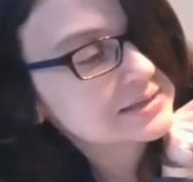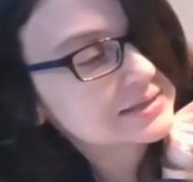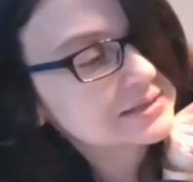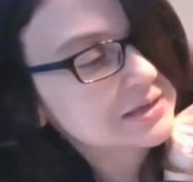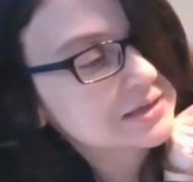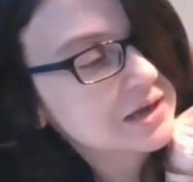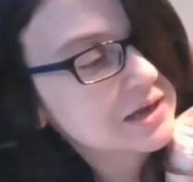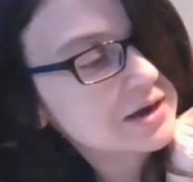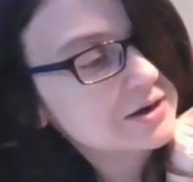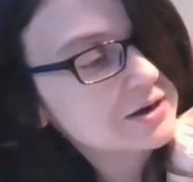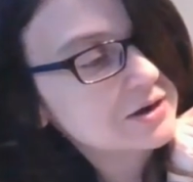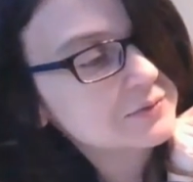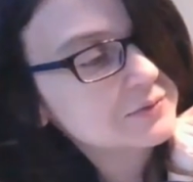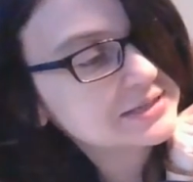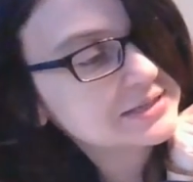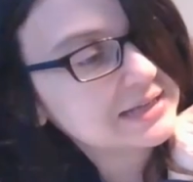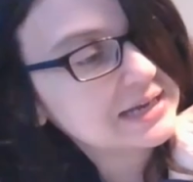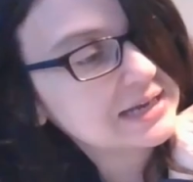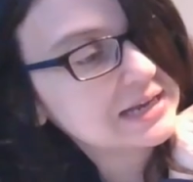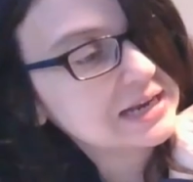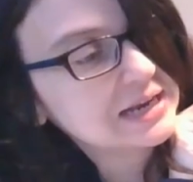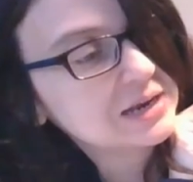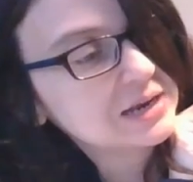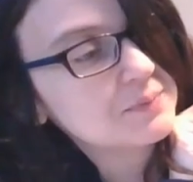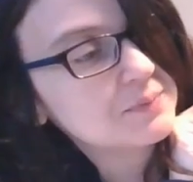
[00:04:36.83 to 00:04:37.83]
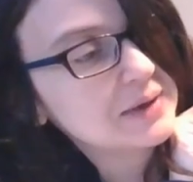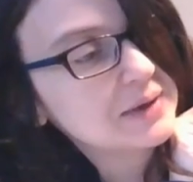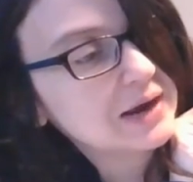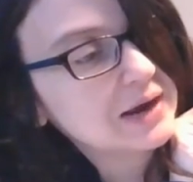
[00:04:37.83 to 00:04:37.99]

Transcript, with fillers: Skunk was eating